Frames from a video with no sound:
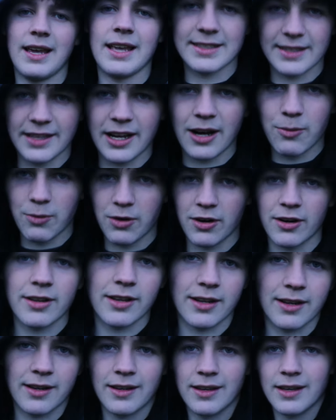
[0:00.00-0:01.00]
It's not worth
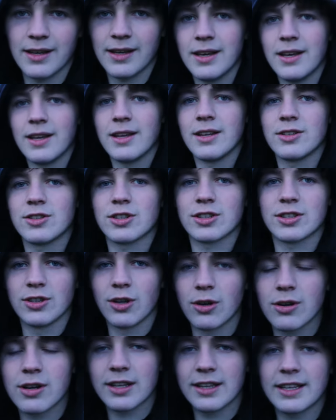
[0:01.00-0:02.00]
it. Just
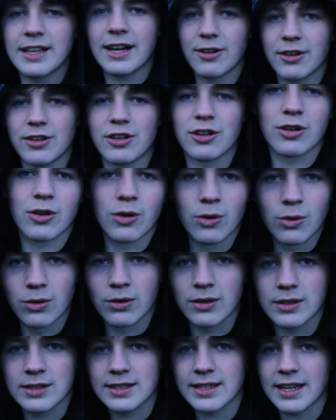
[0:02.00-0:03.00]
knuckle down on your
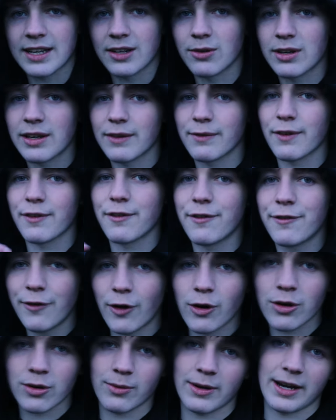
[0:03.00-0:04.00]
goals and don't give a
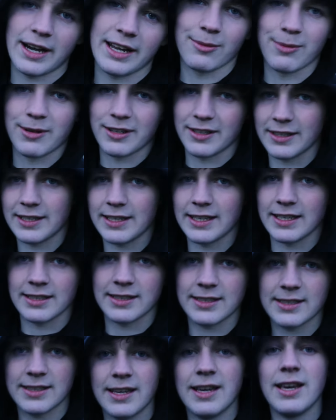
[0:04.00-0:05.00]
fuck what anyone
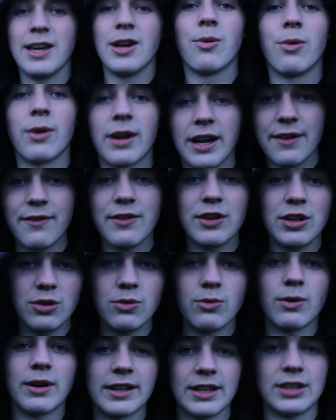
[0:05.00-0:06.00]
thinks. Whatever you
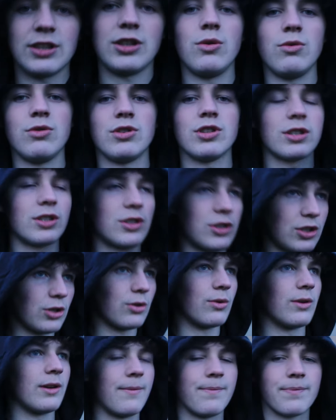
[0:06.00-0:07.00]
want to do, just
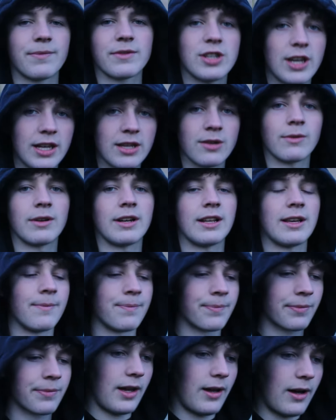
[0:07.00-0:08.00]
do it, genuinely.
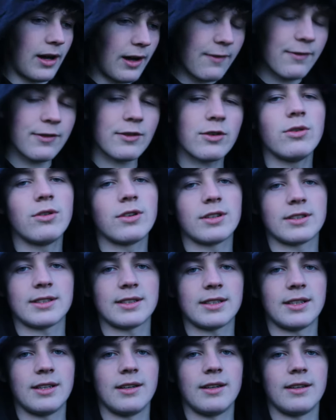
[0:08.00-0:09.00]
Of
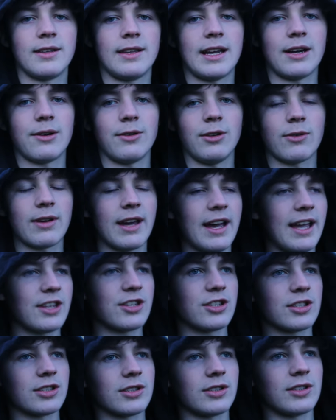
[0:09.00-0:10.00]
course, now you can't
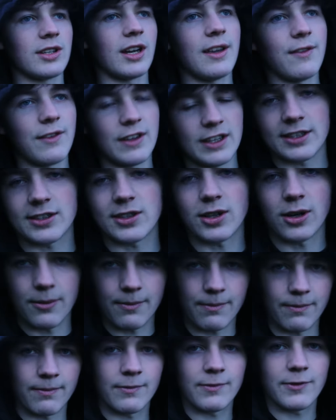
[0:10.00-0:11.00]
just dive into something
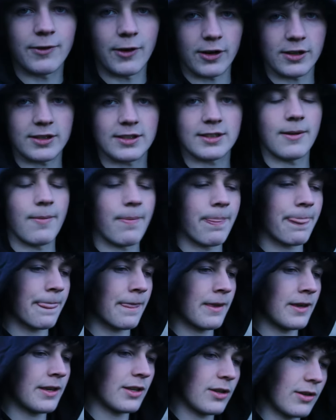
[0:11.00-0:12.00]
first.
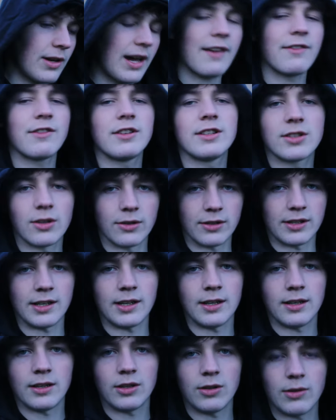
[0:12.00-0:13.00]
You have to study,
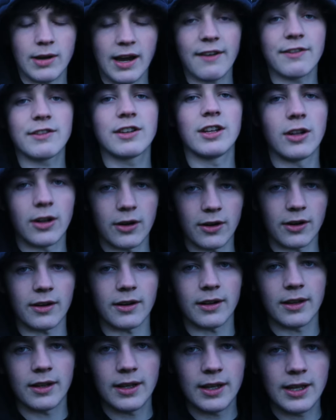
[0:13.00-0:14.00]
you have to learn,
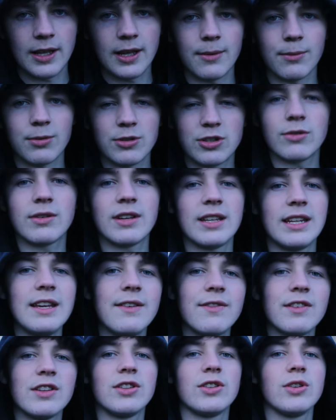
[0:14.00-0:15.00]
but you can
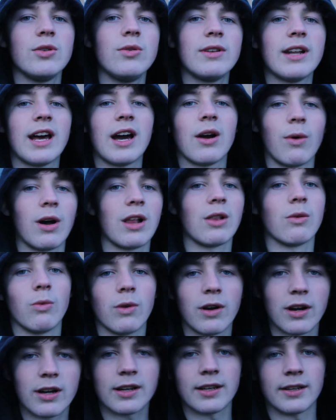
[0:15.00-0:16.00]
even do that while
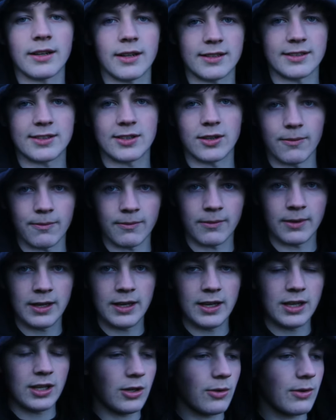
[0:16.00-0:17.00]
working on something.
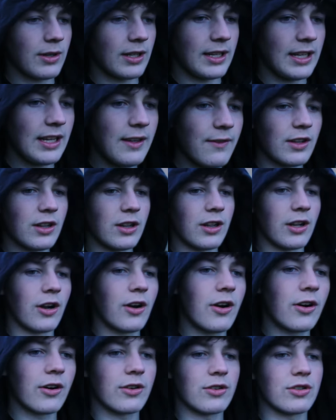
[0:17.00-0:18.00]
You can even
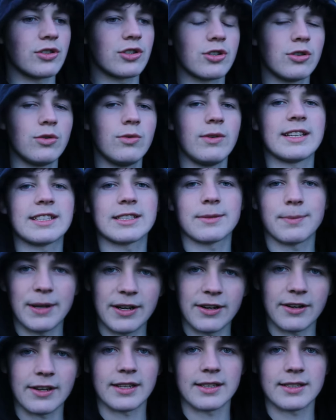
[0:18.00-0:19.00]
learn through
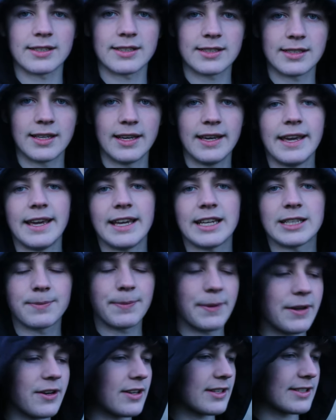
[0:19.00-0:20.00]
experience.
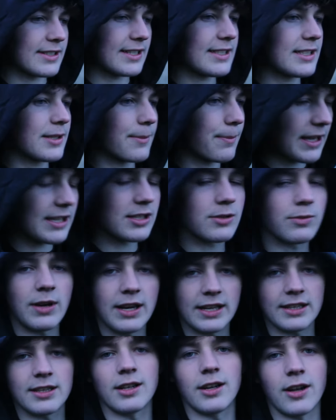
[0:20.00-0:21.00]
Experience is the best
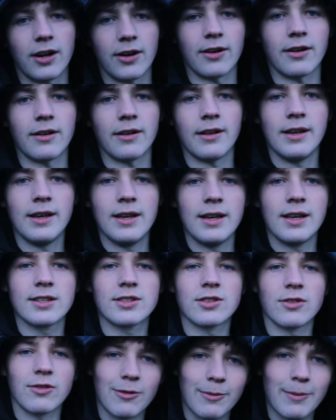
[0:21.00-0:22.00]
way to learn,
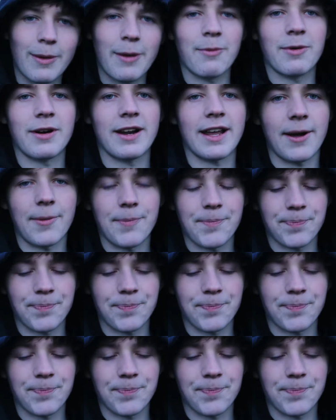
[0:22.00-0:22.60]
so remember that.